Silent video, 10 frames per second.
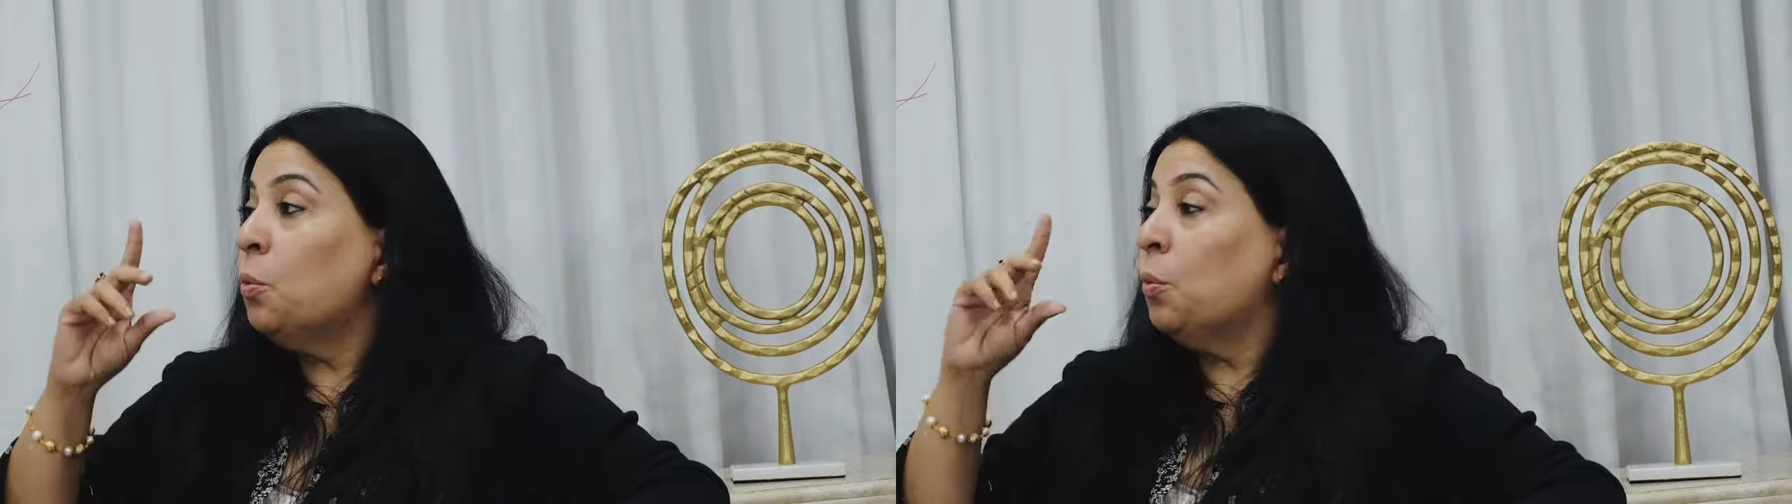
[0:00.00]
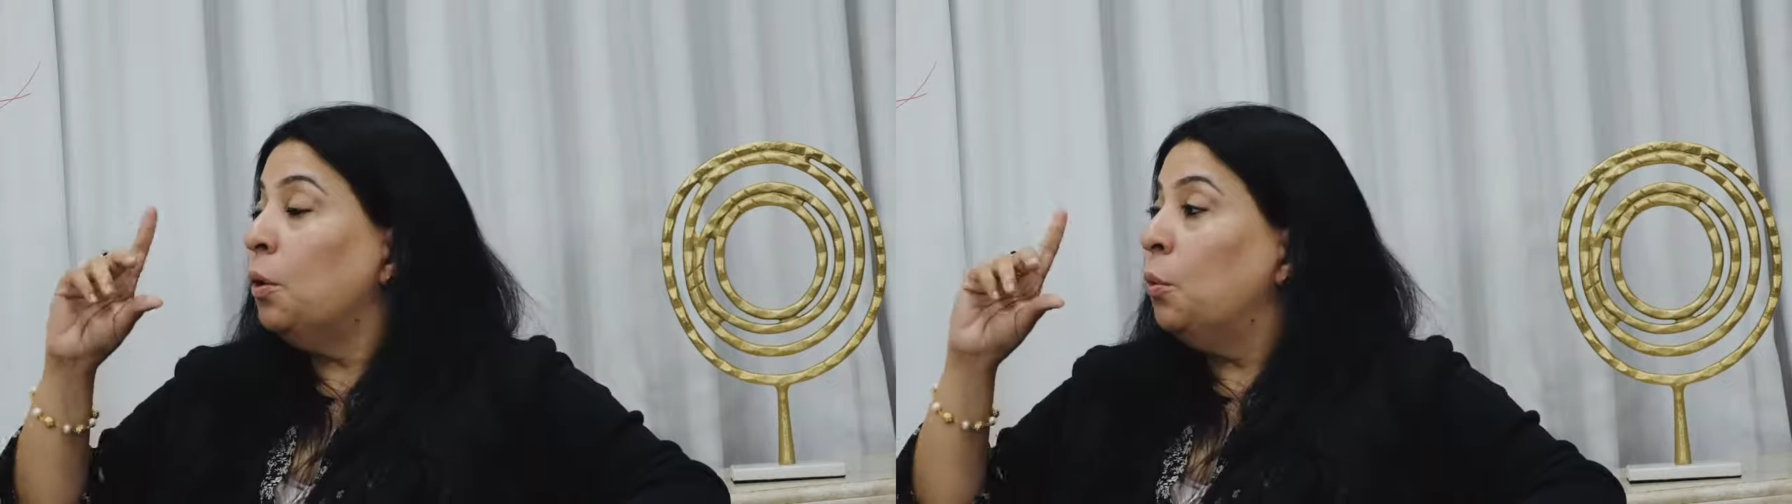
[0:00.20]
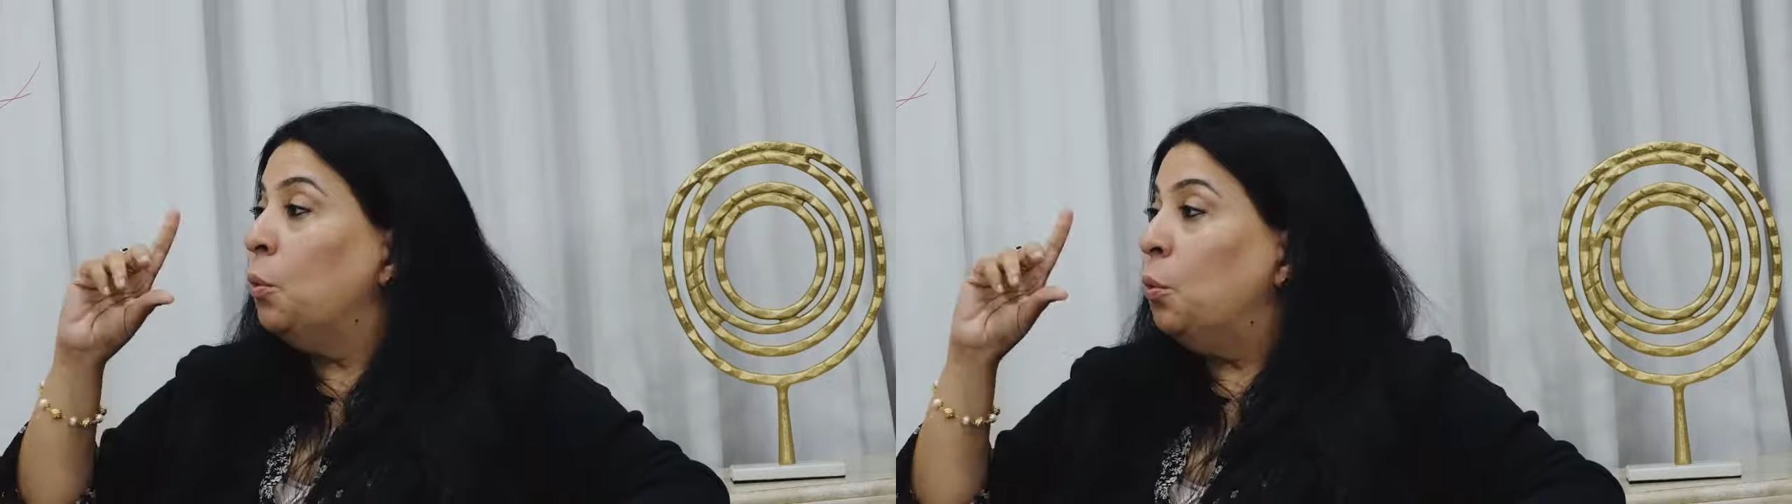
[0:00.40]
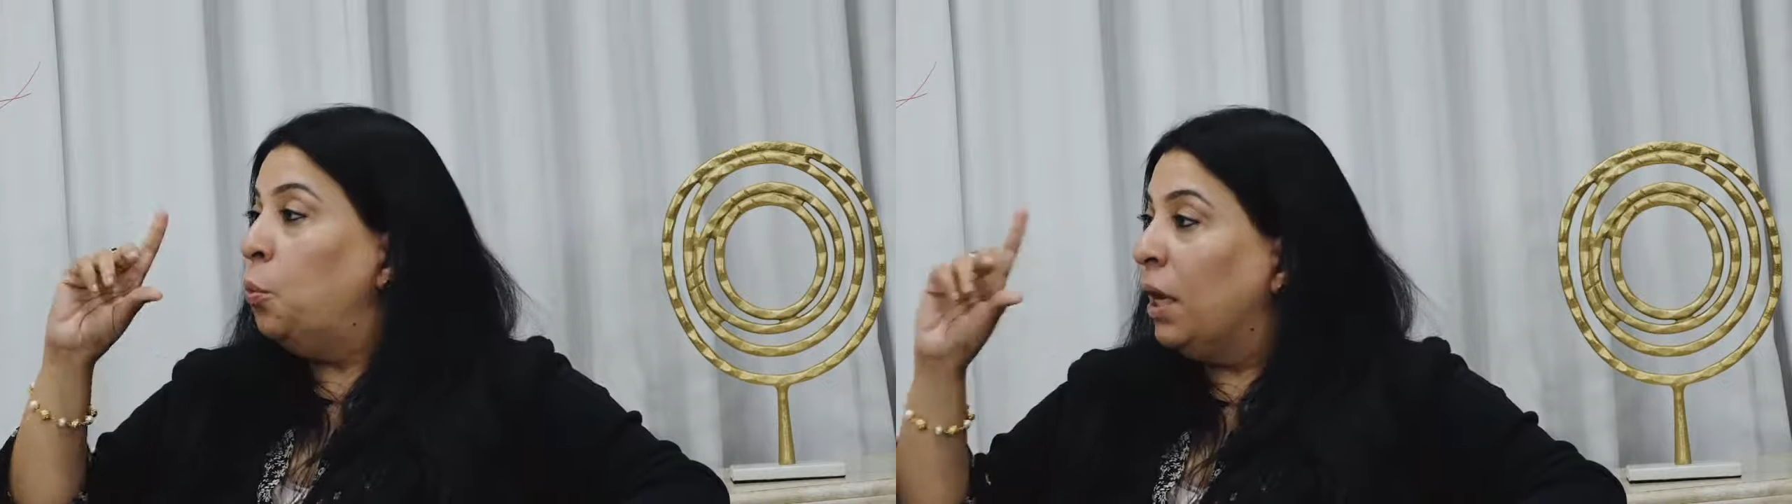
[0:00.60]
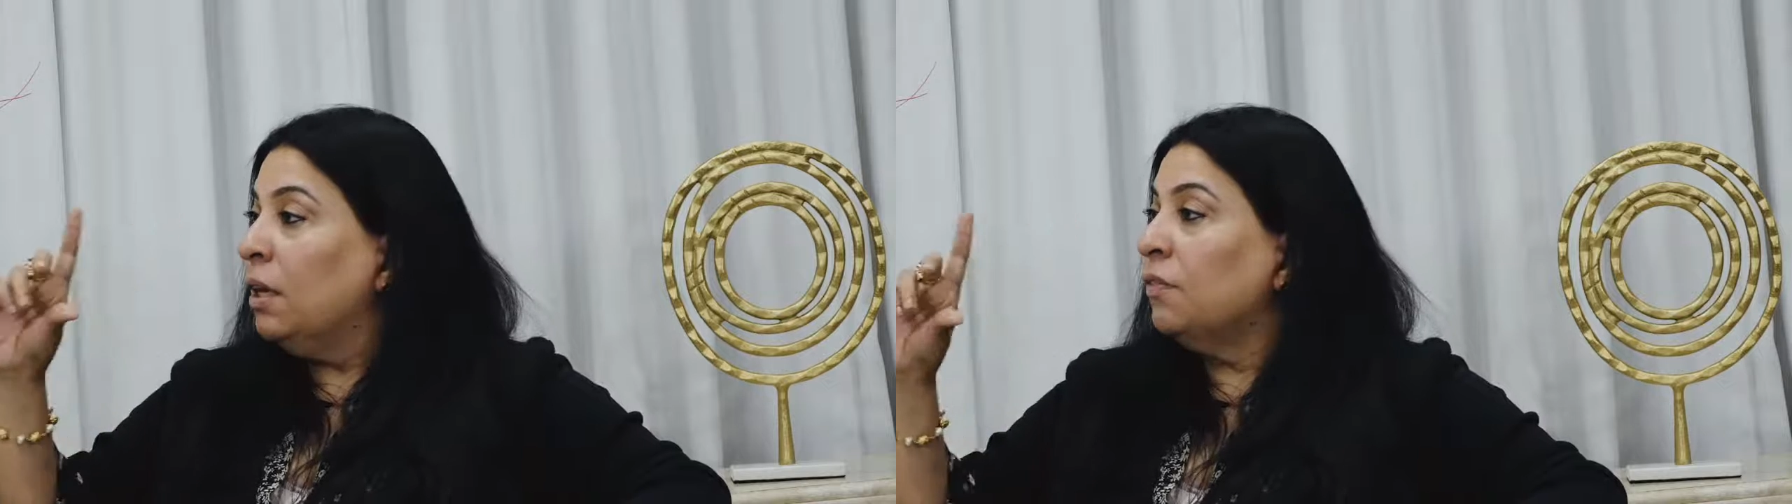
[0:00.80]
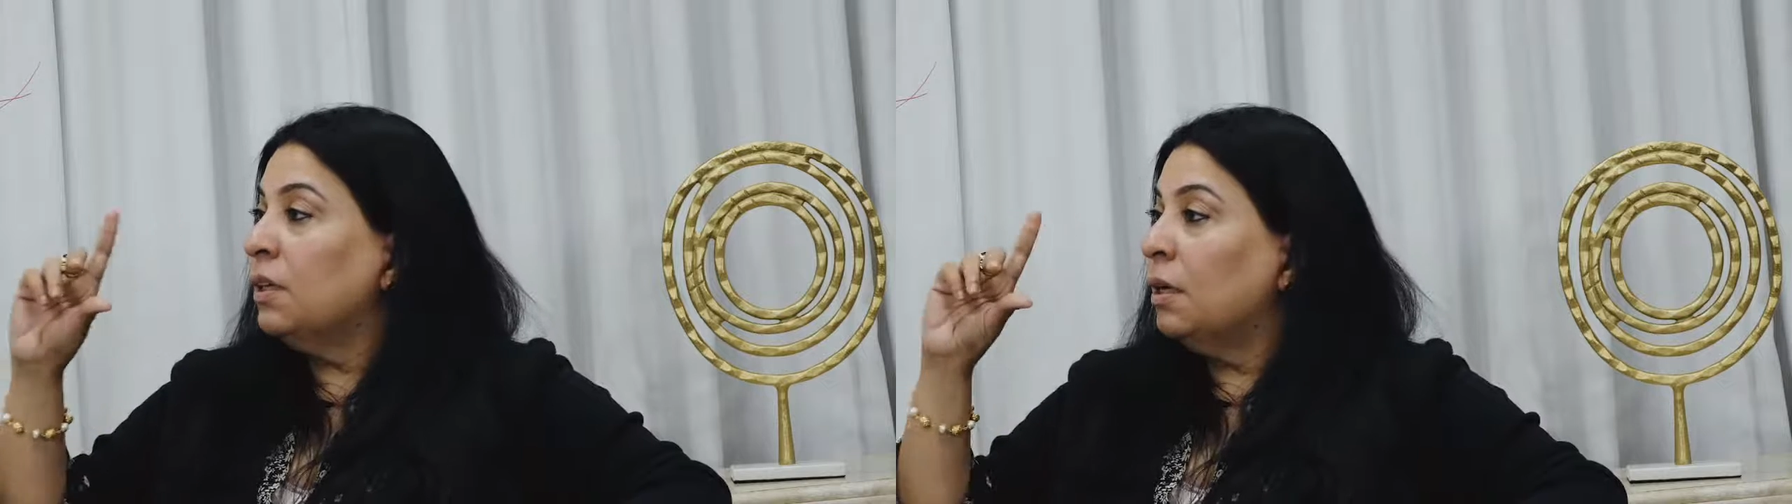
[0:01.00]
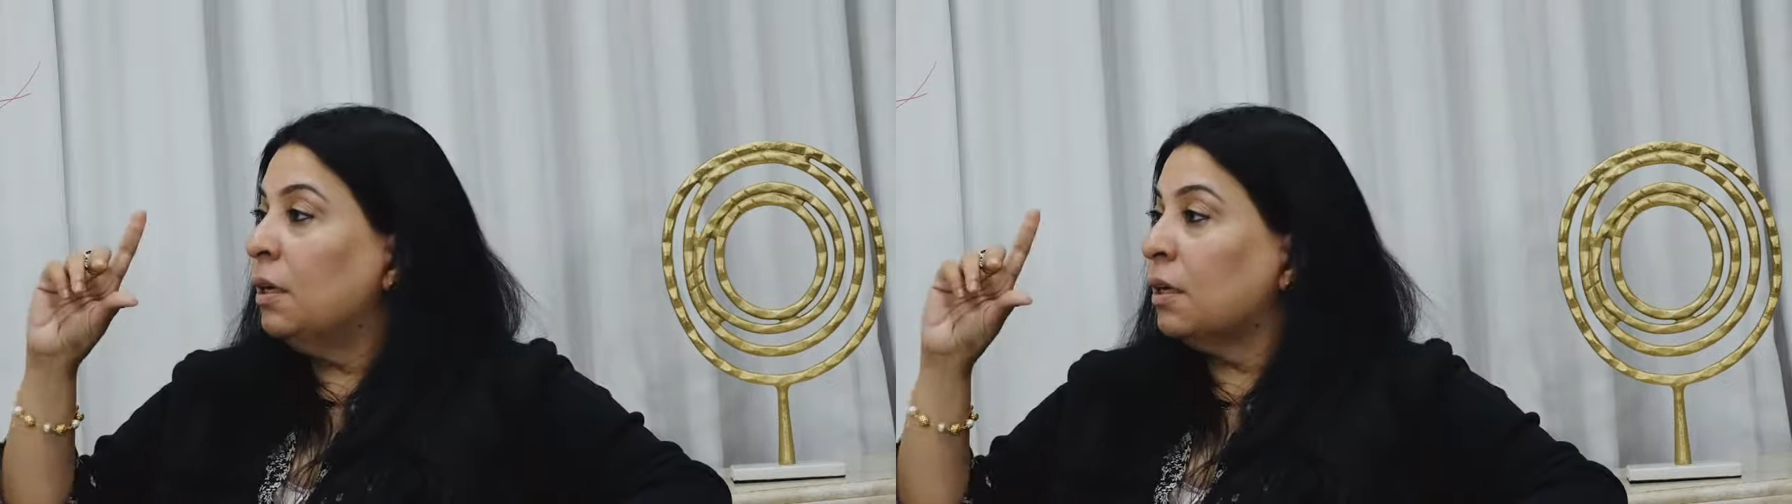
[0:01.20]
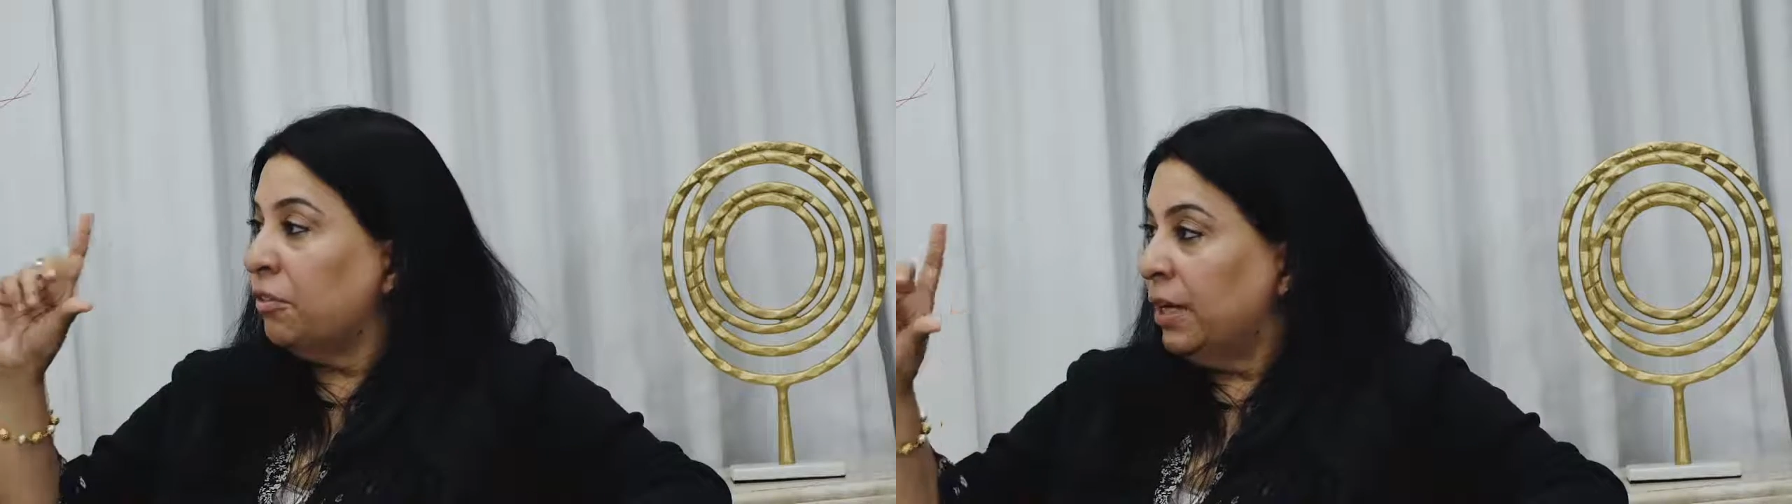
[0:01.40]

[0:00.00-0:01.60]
know, one of the